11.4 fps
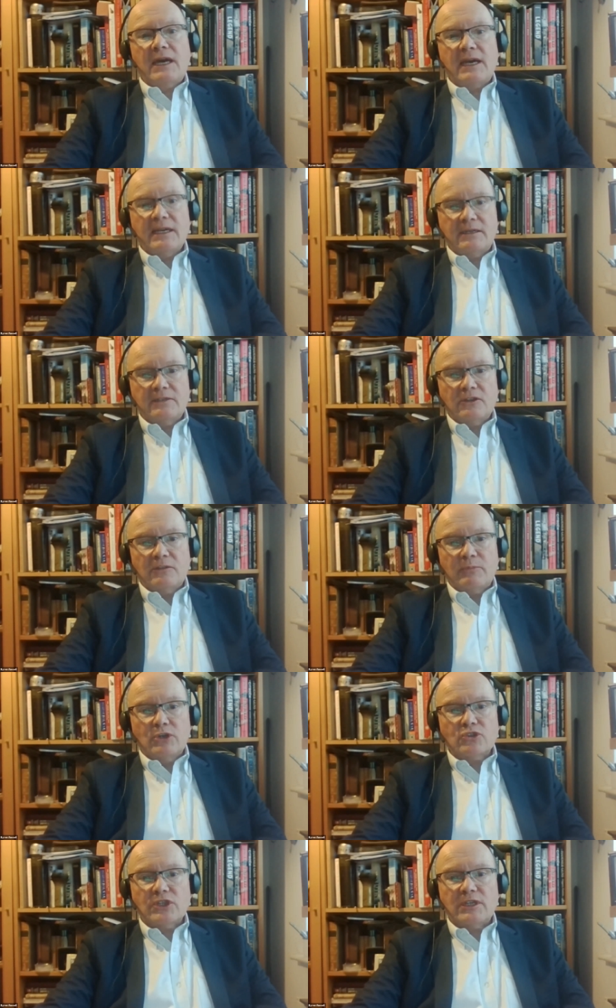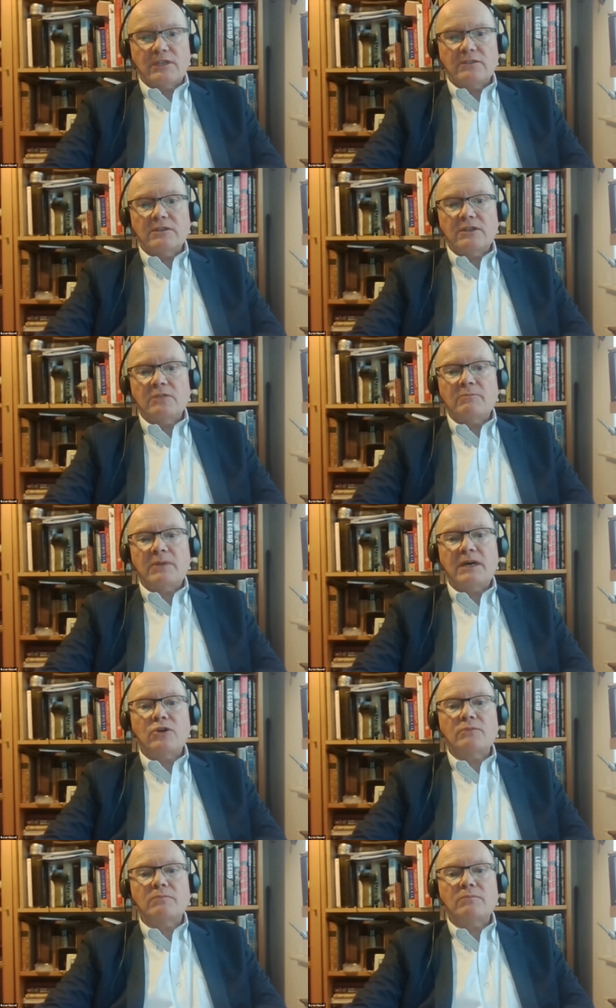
anchored on the blockchain and powered